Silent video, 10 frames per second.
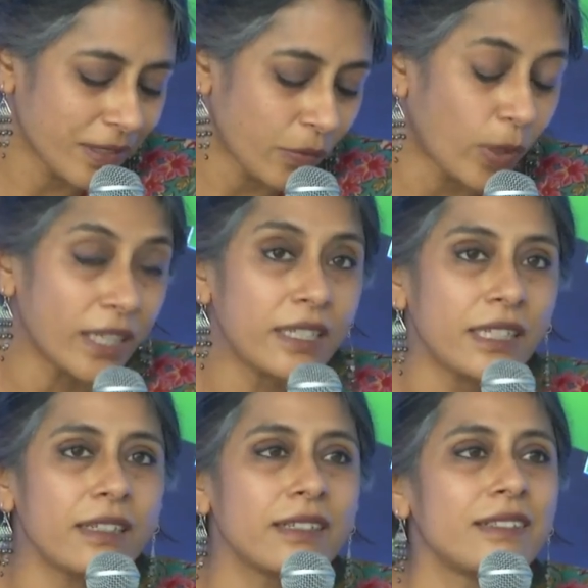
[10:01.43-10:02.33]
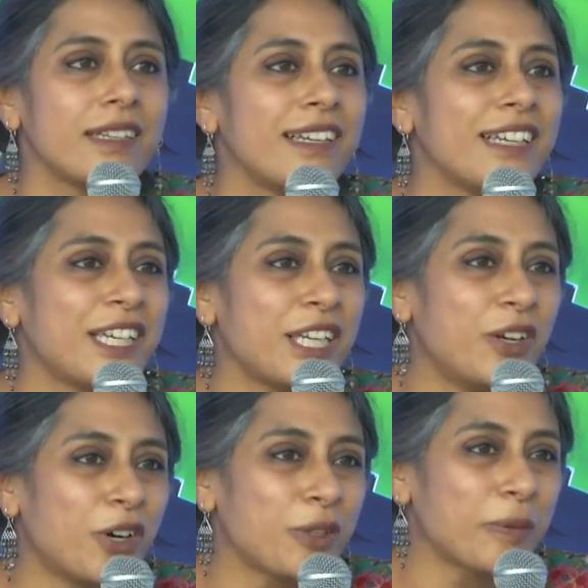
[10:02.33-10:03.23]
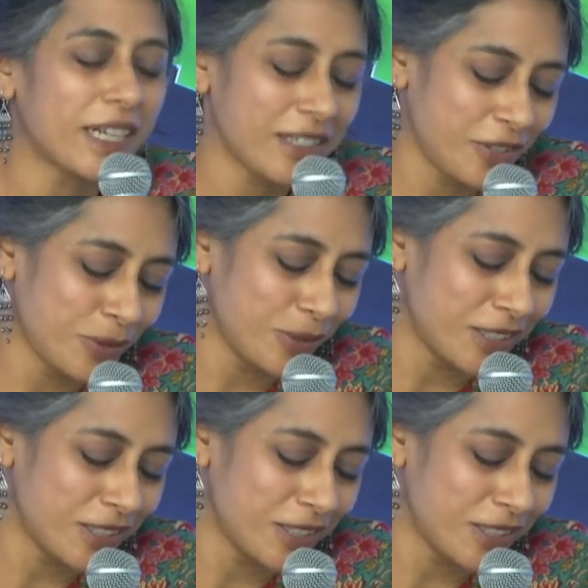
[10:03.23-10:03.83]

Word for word: One day, he got back too